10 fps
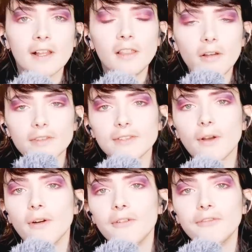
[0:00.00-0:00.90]
A lot
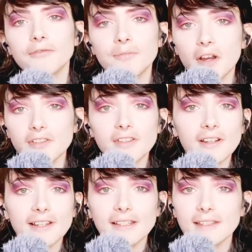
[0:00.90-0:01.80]
of
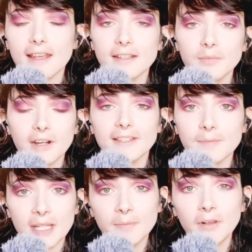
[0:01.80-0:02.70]
marginalized and oppressed
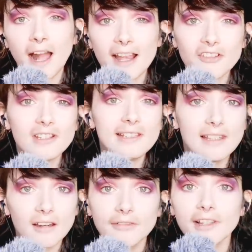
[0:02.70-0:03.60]
people actually
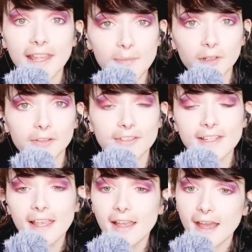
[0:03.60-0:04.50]
love labels.
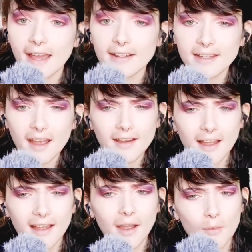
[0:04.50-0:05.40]
And I
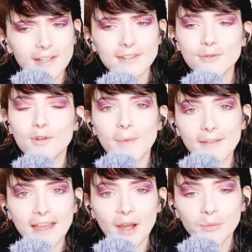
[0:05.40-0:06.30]
wanted to talk
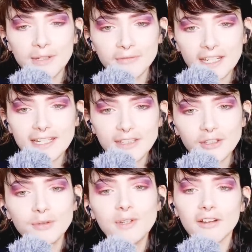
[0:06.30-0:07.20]
about that. We really
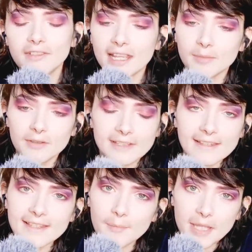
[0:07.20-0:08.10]
do love labels.
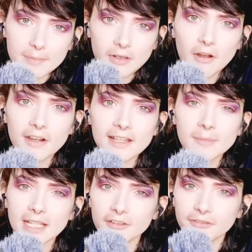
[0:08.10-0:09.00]
And some people are a little
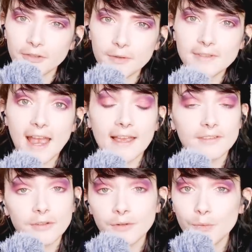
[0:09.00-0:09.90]
bit confused
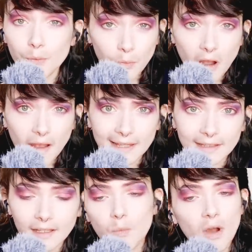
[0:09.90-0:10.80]
as to why.
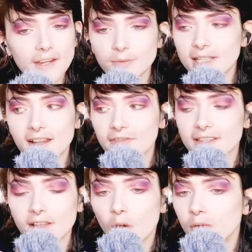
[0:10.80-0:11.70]
Why do we love
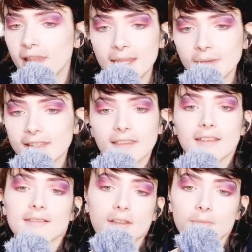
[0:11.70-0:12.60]
this whole labeling
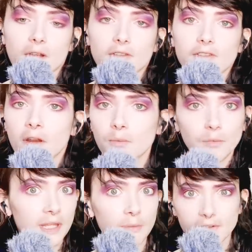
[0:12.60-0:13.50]
thing so much?
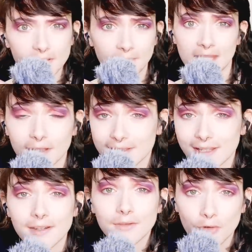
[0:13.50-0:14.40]
Don't we want to be
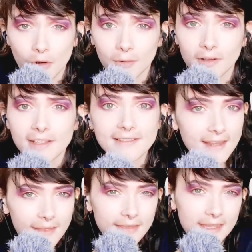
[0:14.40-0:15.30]
considered normal? Isn't
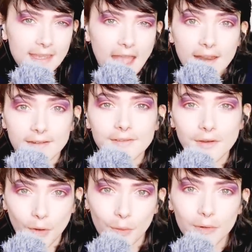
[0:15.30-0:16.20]
that the end
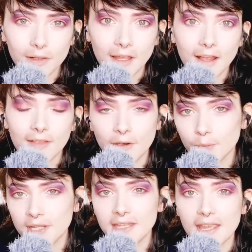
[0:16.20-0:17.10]
goal? That
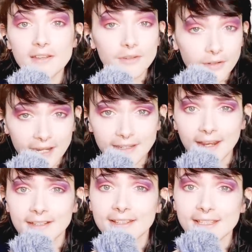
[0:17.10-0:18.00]
we integrate
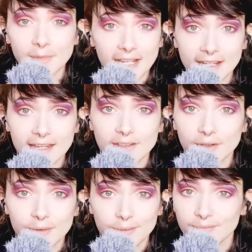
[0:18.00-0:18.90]
and assimilate
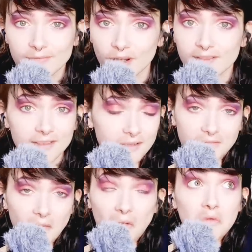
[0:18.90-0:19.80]
into just
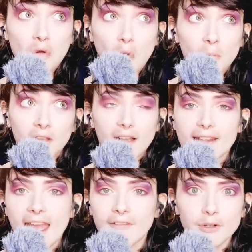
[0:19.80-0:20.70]
normal
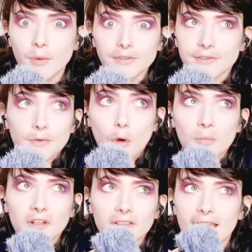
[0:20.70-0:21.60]
and everyone's
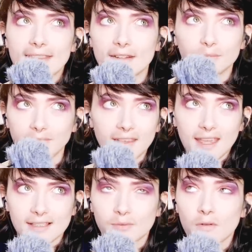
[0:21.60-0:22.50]
normal and then I
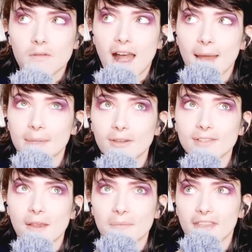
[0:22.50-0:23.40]
guess we're all happy or
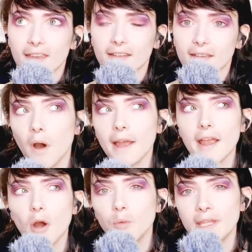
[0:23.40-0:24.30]
something? Why
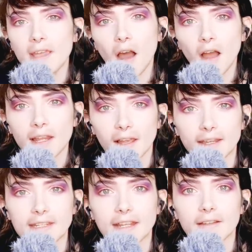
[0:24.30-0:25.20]
are we
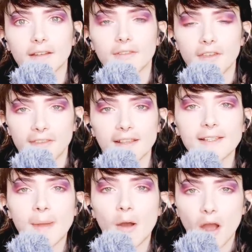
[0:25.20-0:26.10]
highlighting the things
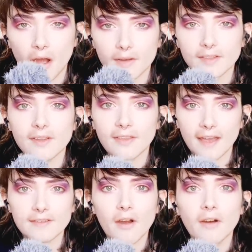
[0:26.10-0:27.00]
about us
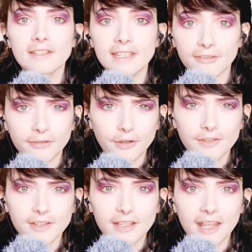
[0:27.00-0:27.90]
that are
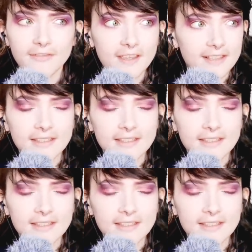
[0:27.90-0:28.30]
different if this